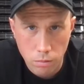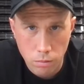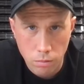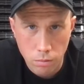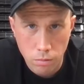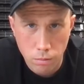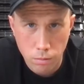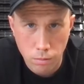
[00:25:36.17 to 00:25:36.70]

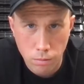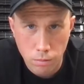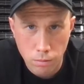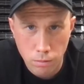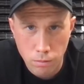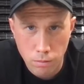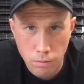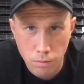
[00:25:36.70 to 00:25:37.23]

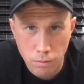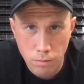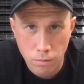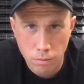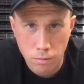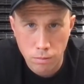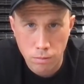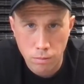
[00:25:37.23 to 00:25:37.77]

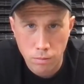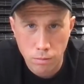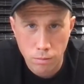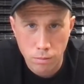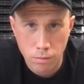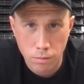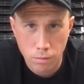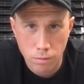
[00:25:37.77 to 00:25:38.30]

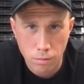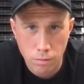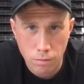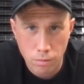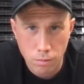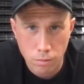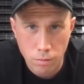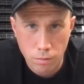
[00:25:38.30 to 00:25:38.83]

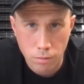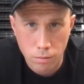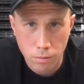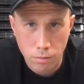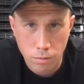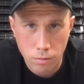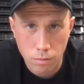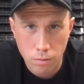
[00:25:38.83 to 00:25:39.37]

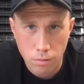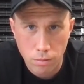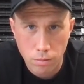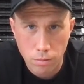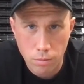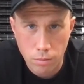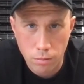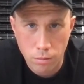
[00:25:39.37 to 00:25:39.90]

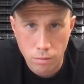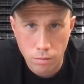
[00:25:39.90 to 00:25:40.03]
[no speech]